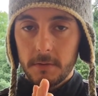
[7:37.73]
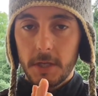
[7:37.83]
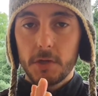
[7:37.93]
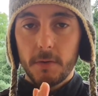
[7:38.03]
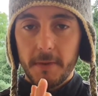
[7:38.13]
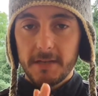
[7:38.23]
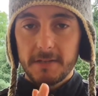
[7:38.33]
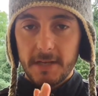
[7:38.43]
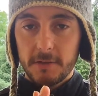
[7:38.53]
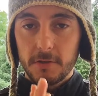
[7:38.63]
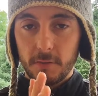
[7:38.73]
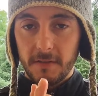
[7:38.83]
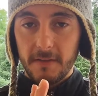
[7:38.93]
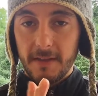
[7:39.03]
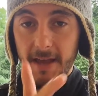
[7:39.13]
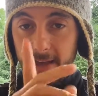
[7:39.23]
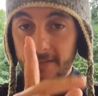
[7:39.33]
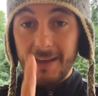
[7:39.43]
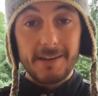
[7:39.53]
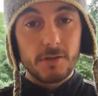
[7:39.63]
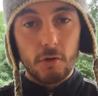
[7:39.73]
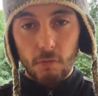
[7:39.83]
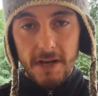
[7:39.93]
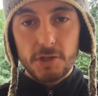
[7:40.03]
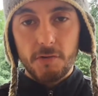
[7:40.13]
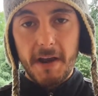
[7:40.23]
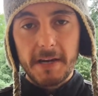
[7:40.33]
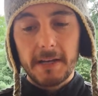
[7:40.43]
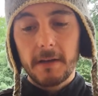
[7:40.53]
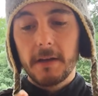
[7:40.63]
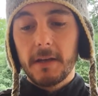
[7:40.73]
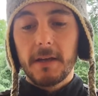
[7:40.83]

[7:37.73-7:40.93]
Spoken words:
Can you remain centered within that? That is great training.